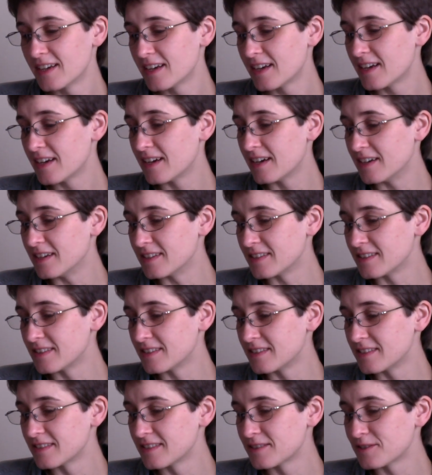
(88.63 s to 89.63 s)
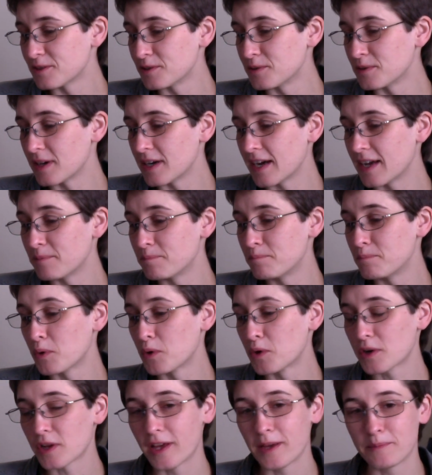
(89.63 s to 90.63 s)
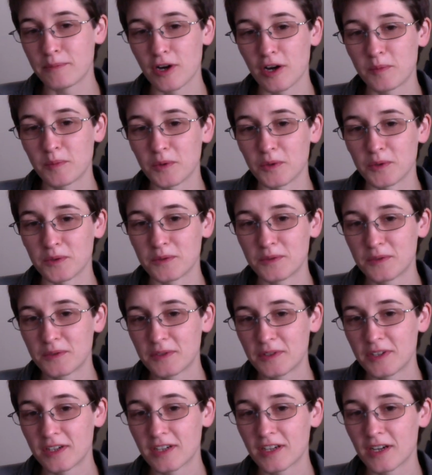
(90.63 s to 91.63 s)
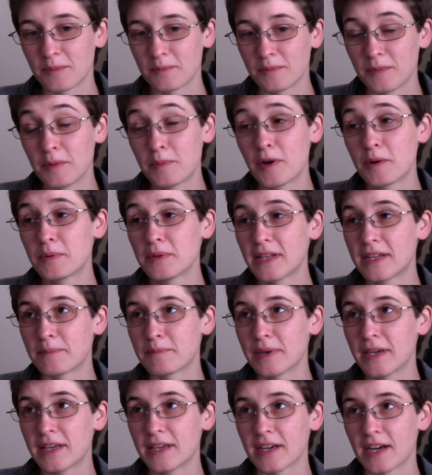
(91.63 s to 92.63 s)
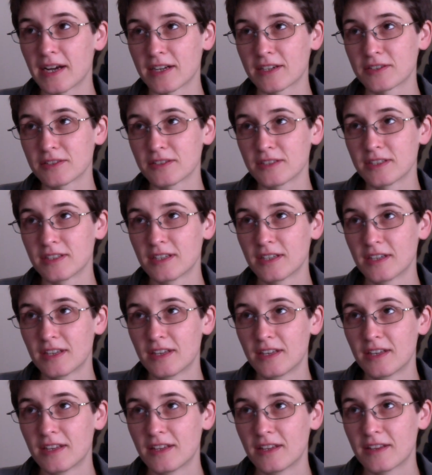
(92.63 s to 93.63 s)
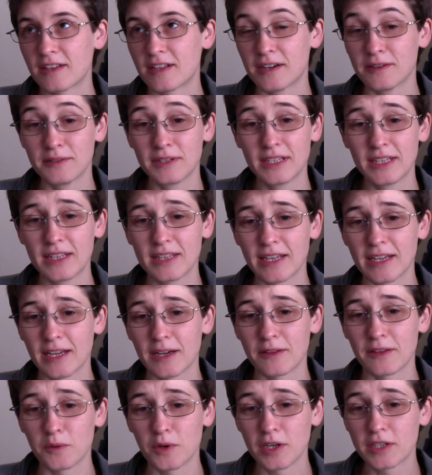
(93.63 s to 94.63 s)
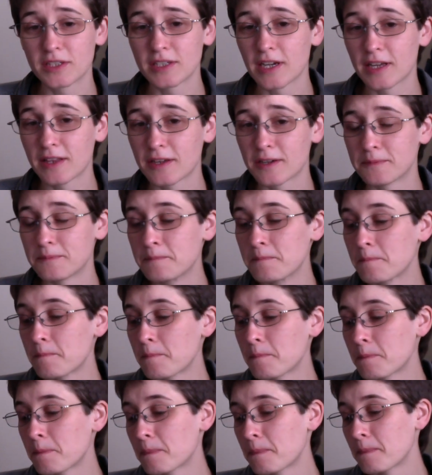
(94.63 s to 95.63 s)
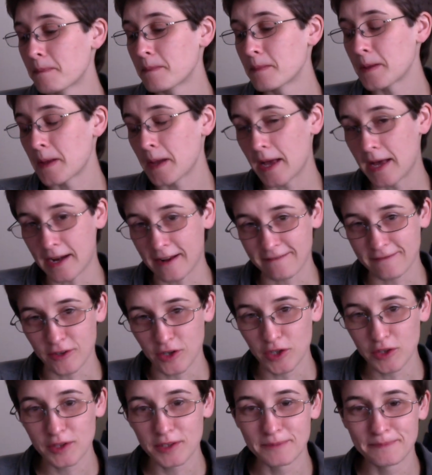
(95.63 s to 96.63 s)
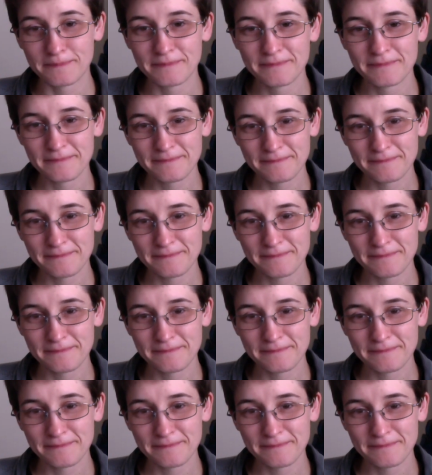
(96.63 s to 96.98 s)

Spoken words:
And so I bought a purple and a pink actually, that I really like how they work together. And I forgot them.